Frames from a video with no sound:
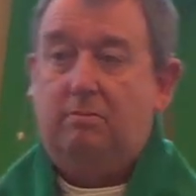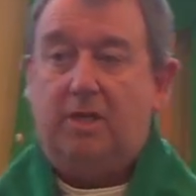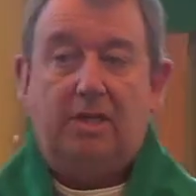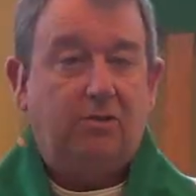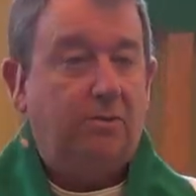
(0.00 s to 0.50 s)

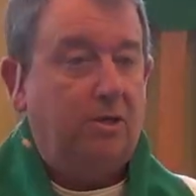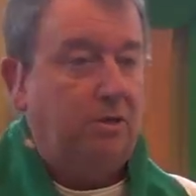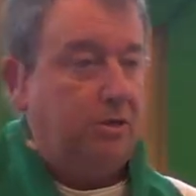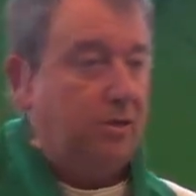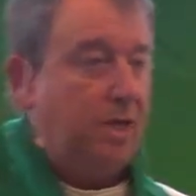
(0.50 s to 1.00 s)
That's what it
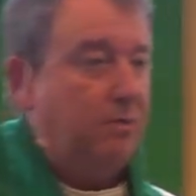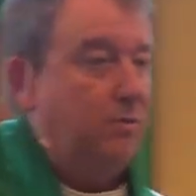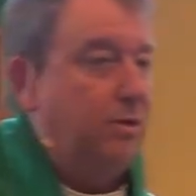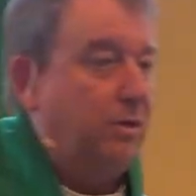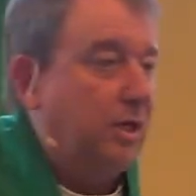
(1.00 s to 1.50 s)
looks like
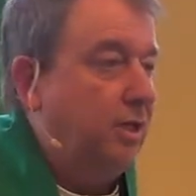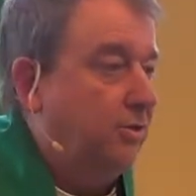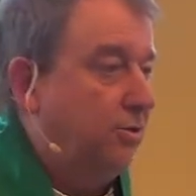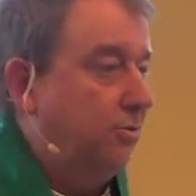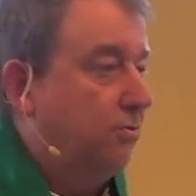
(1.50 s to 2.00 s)
when the
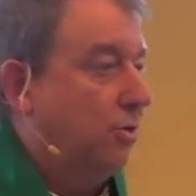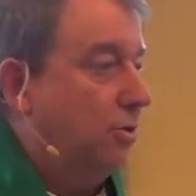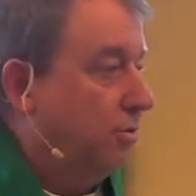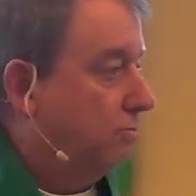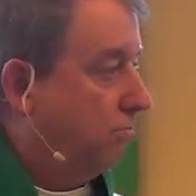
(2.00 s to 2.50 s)
kids are
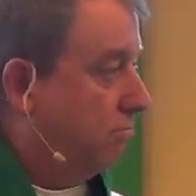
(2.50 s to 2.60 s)
hurt.